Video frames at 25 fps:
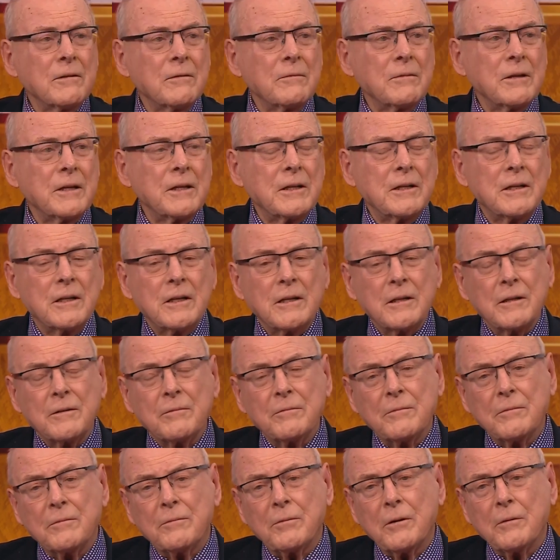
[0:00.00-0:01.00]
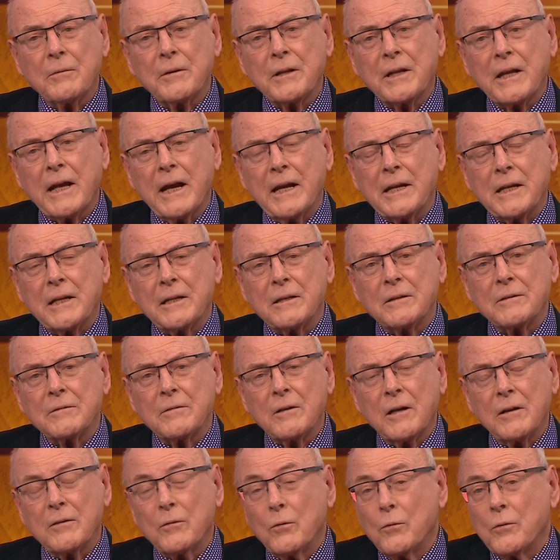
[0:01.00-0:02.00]
I mean, probably Canada.
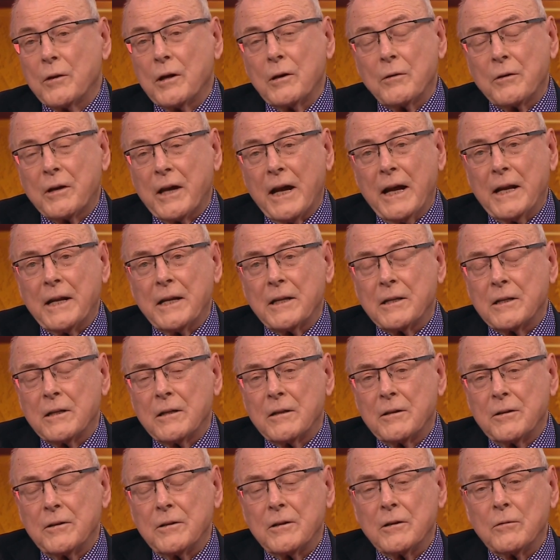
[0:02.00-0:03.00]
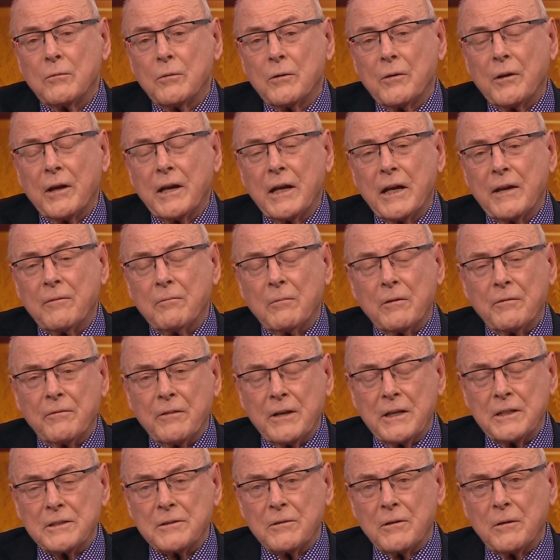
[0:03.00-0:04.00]
And although Canada, you know, will they give him a visa?